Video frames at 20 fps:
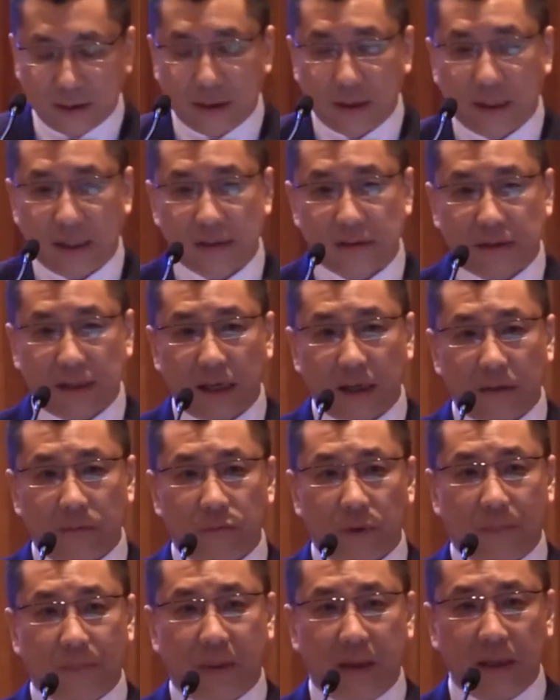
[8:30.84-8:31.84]
is that
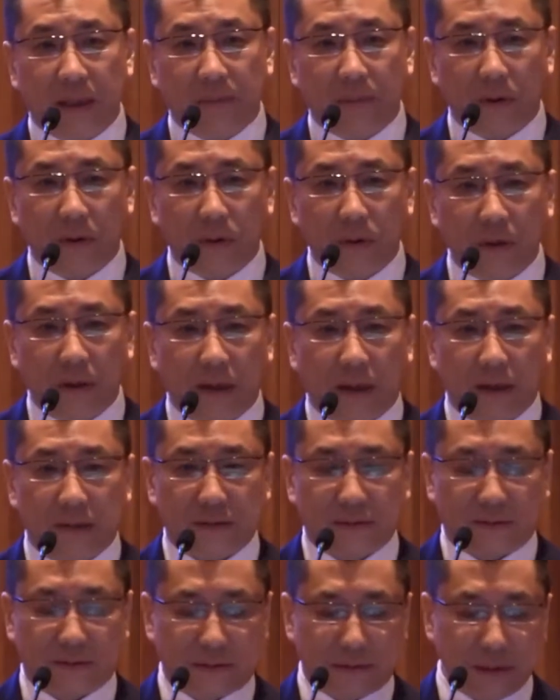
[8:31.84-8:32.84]
repeatable? Is
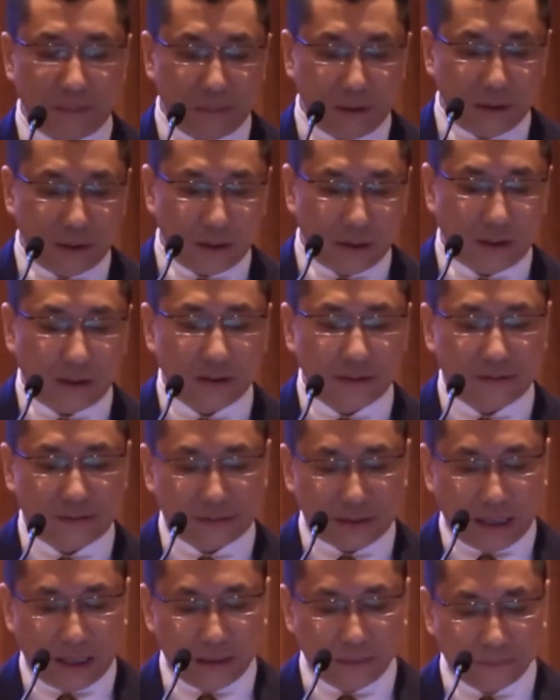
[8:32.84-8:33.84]
it similar,
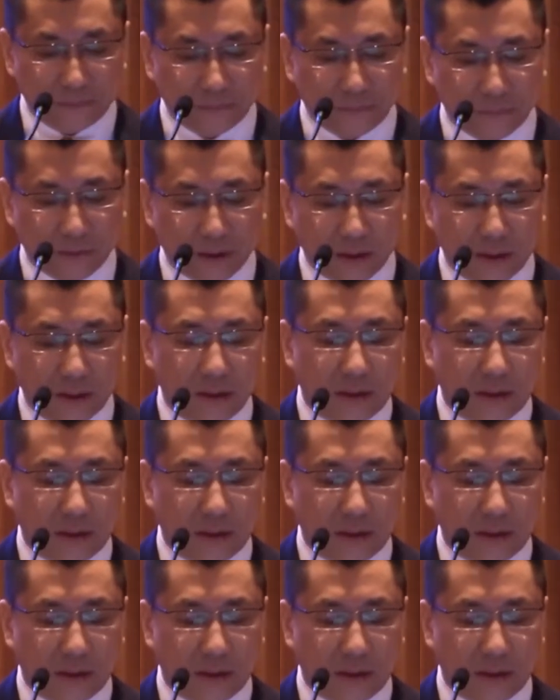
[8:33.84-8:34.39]
same?